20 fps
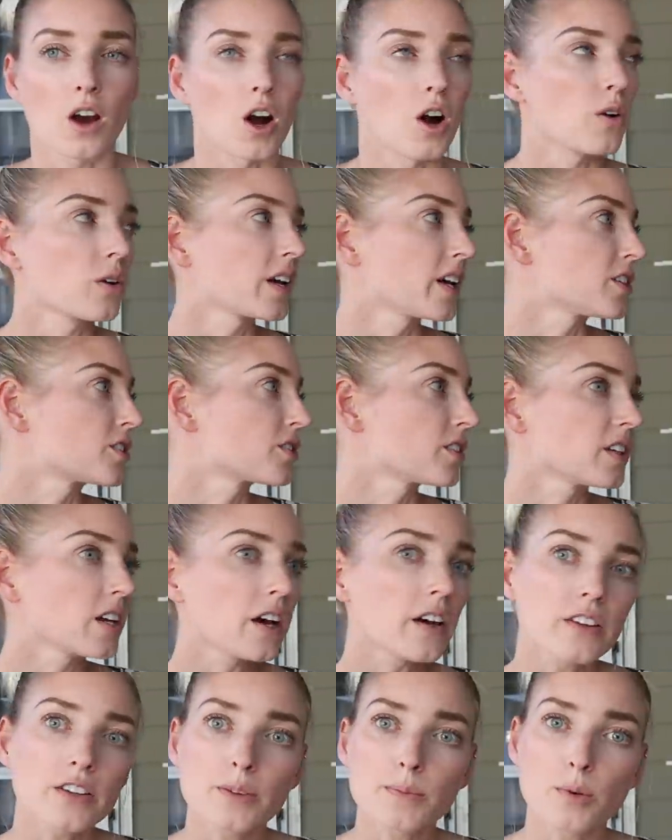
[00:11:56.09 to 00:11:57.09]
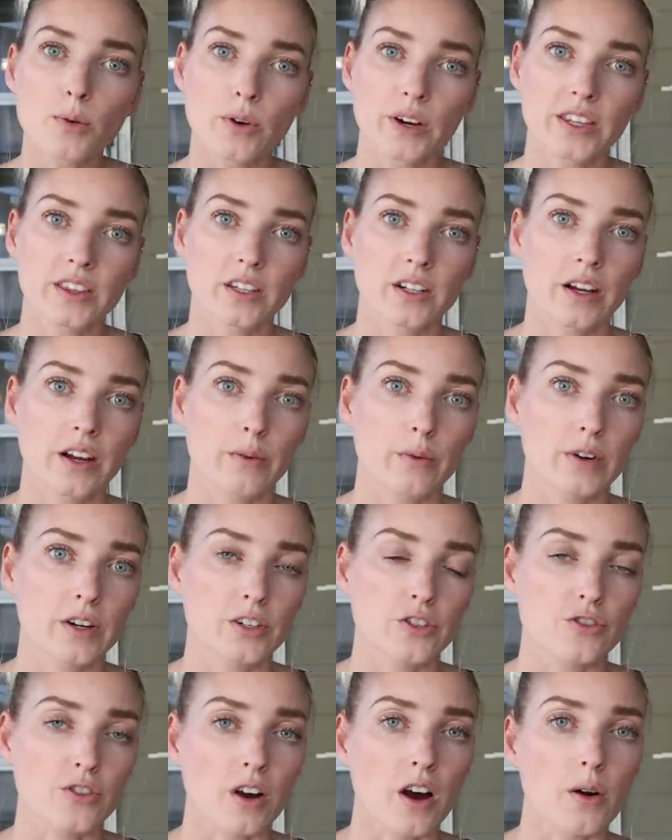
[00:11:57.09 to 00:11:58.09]
Okay, so the other point that I want
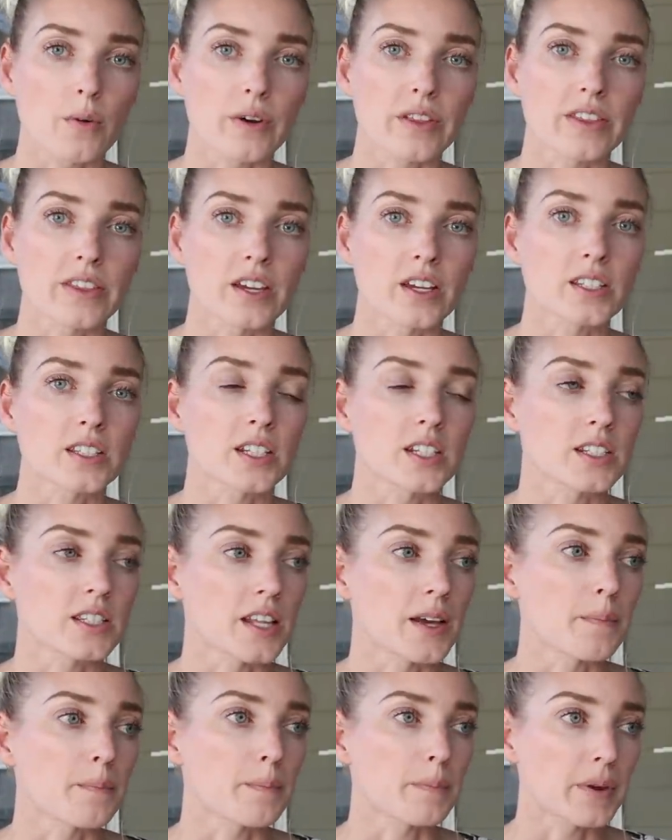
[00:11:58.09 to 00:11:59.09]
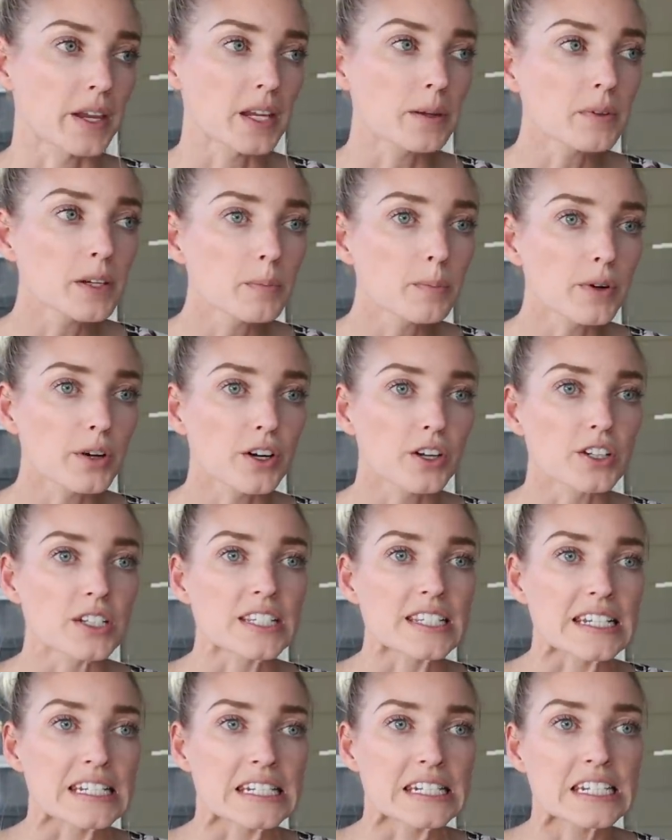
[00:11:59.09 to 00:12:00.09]
to draw with this is that baby
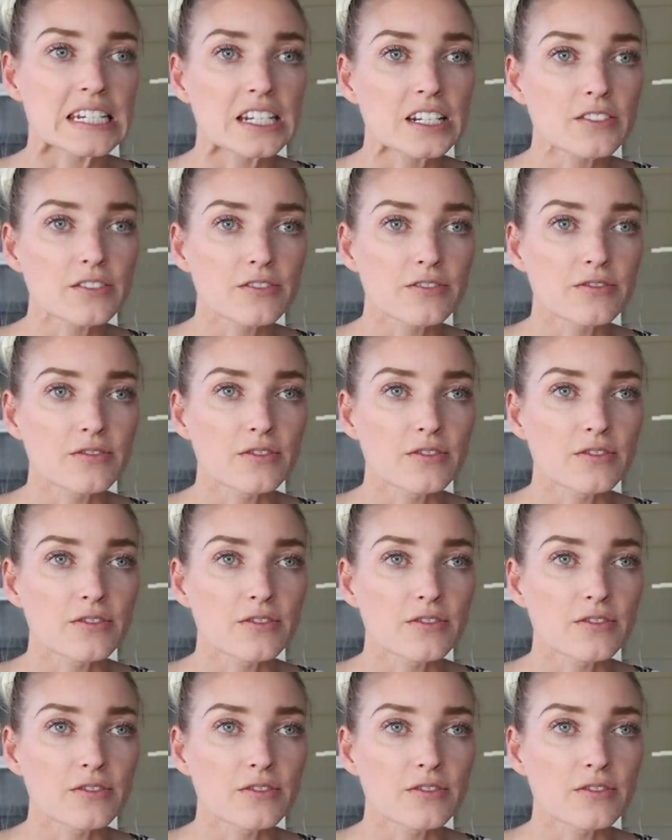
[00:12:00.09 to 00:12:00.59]
birds need